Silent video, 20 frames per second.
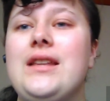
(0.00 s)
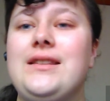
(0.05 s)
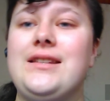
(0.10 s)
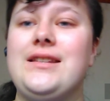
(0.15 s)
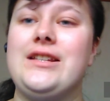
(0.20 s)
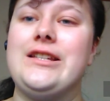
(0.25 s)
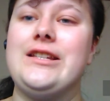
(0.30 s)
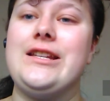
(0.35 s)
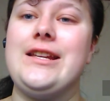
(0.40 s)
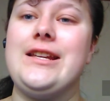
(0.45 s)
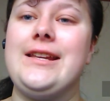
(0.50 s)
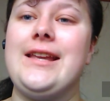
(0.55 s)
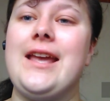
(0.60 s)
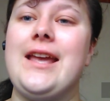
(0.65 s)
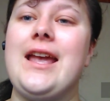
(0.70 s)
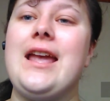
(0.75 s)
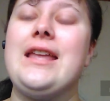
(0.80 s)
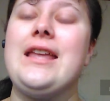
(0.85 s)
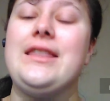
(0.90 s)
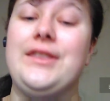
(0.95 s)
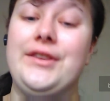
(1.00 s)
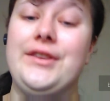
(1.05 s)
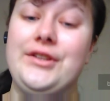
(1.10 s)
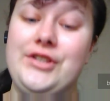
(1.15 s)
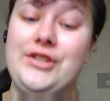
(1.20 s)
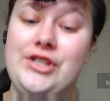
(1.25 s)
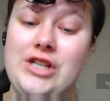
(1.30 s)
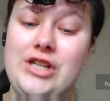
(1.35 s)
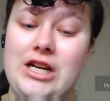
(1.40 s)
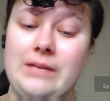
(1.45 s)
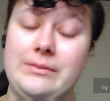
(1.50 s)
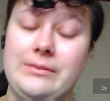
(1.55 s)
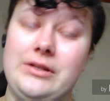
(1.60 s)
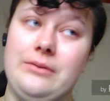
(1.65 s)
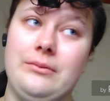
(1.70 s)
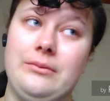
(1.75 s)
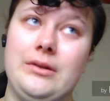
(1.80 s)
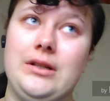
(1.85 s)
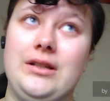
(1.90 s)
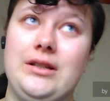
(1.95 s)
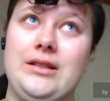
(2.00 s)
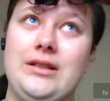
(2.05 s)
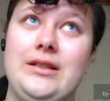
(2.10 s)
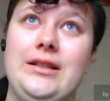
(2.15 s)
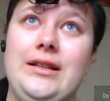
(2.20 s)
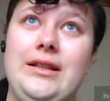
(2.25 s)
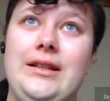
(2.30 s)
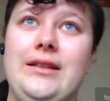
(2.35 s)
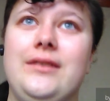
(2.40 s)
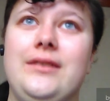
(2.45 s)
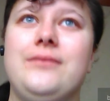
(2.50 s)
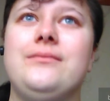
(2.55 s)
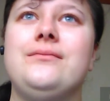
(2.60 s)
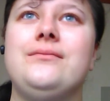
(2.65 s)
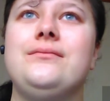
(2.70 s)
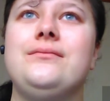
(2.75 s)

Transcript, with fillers: Did she get the job she wanted?